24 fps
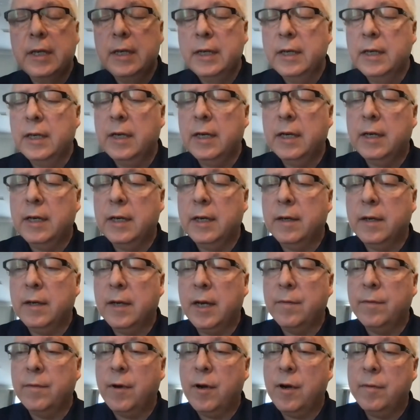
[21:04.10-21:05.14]

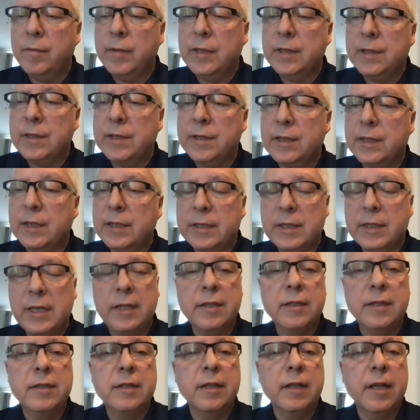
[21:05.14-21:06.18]
I've always
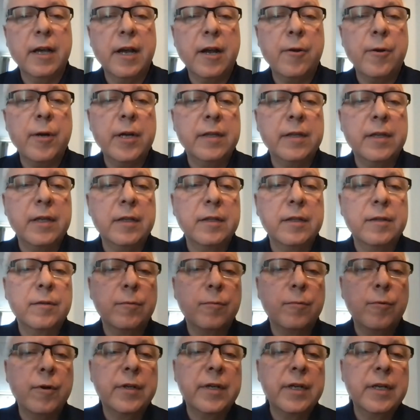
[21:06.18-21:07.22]
said to Larry that
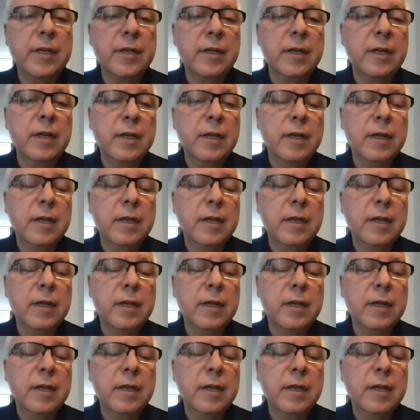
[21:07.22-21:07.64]
working